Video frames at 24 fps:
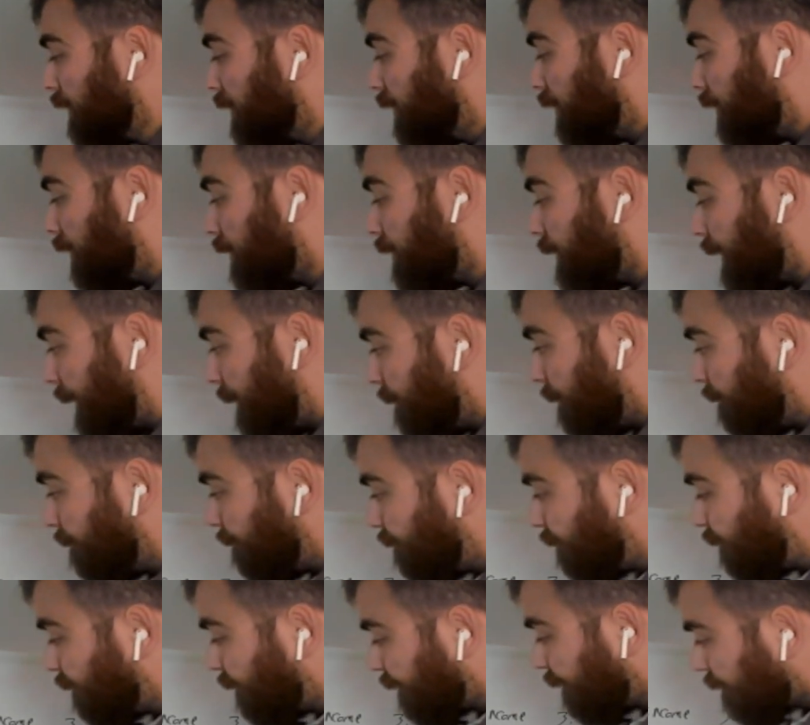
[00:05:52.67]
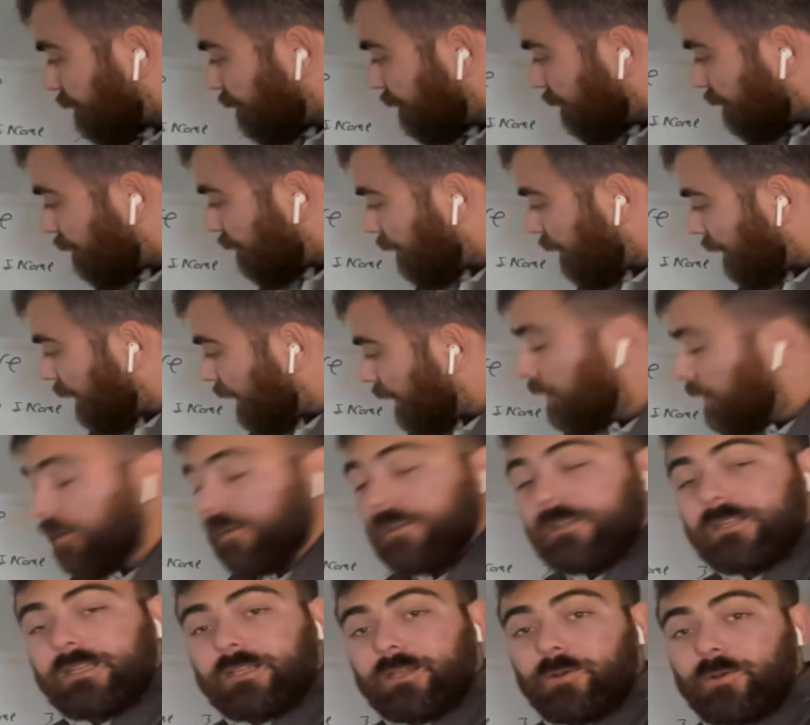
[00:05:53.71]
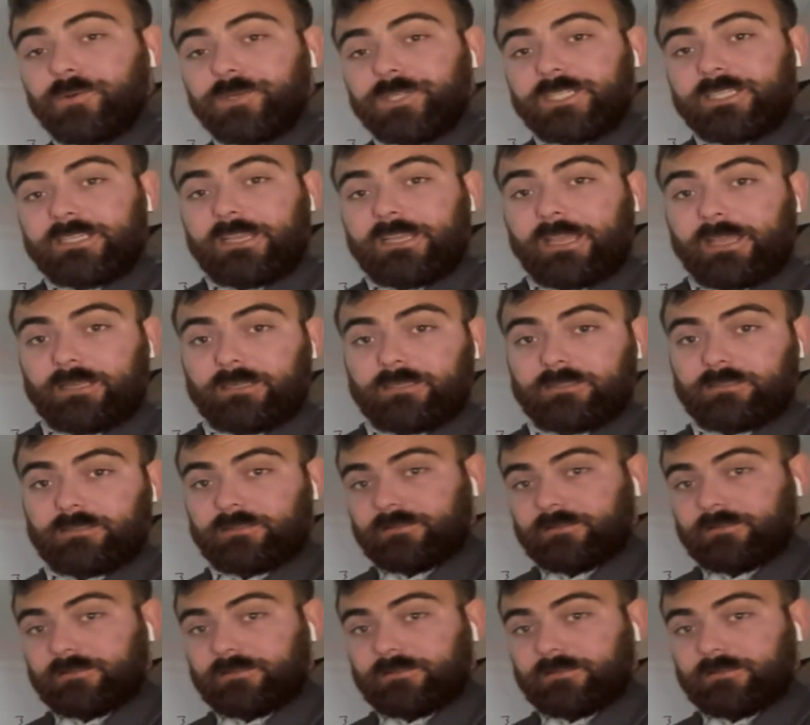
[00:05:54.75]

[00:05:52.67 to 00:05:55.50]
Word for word: All right, negotiate.